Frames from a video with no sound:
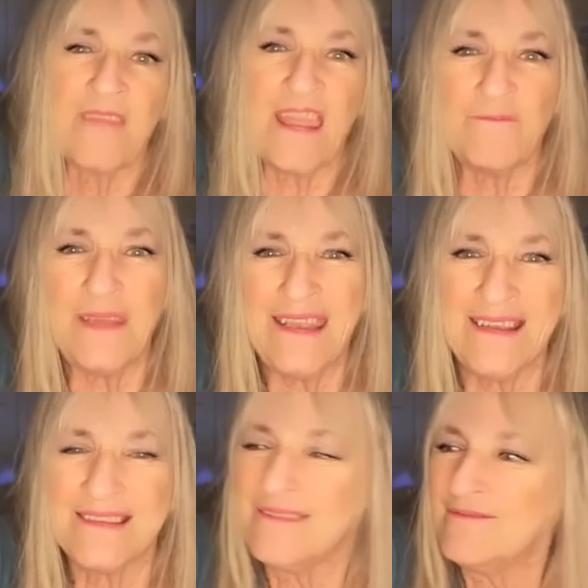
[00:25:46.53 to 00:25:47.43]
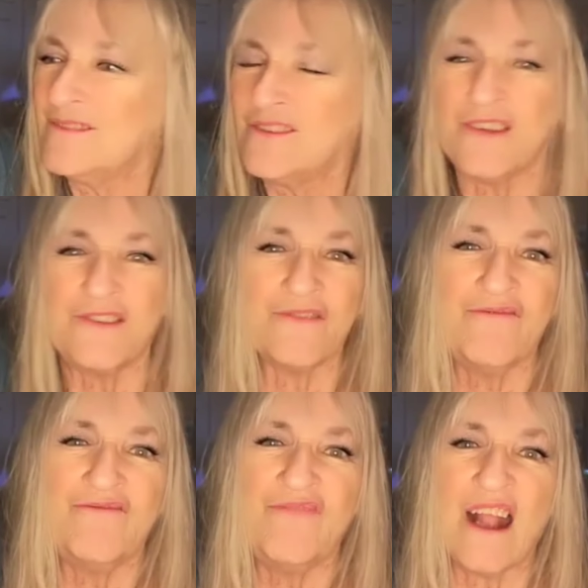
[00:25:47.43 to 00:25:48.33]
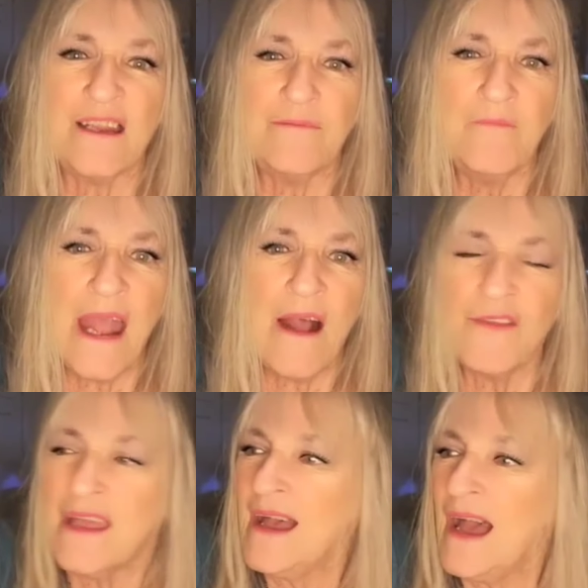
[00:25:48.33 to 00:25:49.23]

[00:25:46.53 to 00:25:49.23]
FBS, shut your fucking mouth.